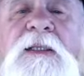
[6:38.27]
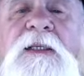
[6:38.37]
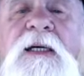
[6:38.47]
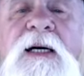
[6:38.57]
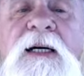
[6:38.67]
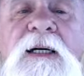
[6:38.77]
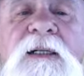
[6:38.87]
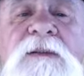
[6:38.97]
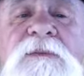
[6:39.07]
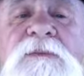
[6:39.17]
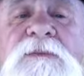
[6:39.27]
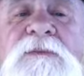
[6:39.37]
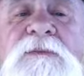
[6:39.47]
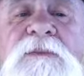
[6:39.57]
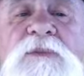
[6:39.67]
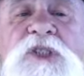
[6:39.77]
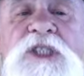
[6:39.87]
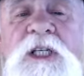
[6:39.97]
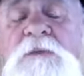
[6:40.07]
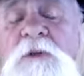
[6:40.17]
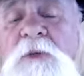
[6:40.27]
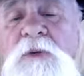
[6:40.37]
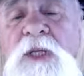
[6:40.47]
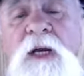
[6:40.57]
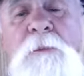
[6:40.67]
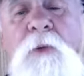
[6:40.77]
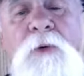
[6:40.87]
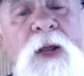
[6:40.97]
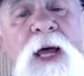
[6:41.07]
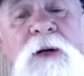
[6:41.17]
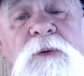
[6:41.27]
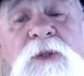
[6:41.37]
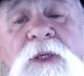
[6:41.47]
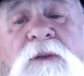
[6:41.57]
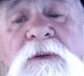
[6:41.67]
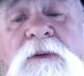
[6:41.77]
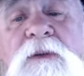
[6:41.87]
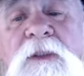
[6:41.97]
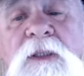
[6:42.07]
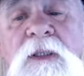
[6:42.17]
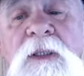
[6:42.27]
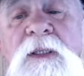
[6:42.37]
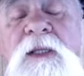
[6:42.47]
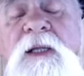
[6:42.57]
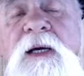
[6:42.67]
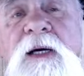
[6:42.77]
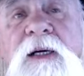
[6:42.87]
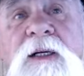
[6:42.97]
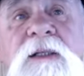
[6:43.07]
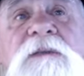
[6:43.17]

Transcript: Uh, seemed to be without a portal. I don't know. Uh,